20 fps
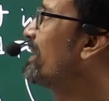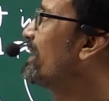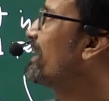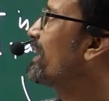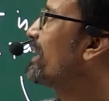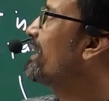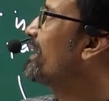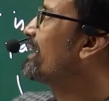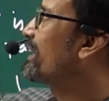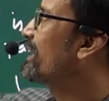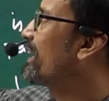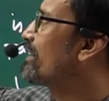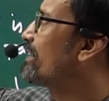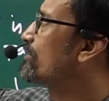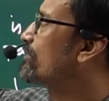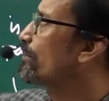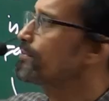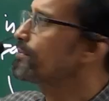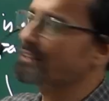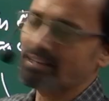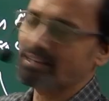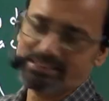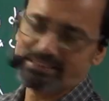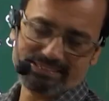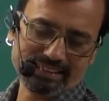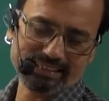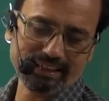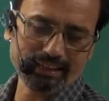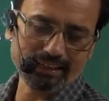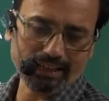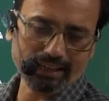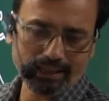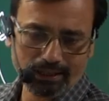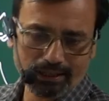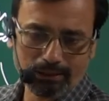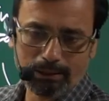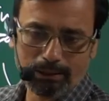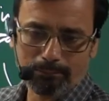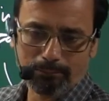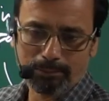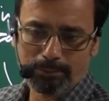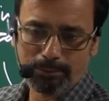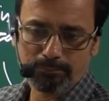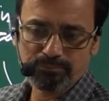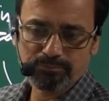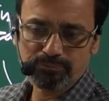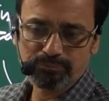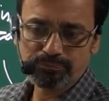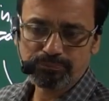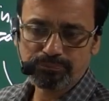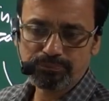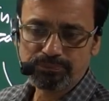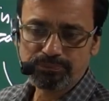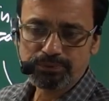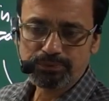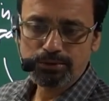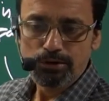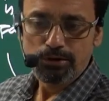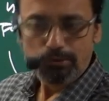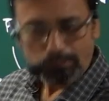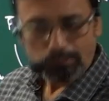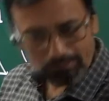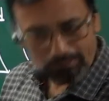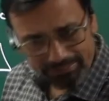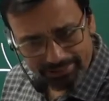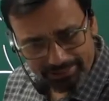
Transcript: in case of classical economy. On the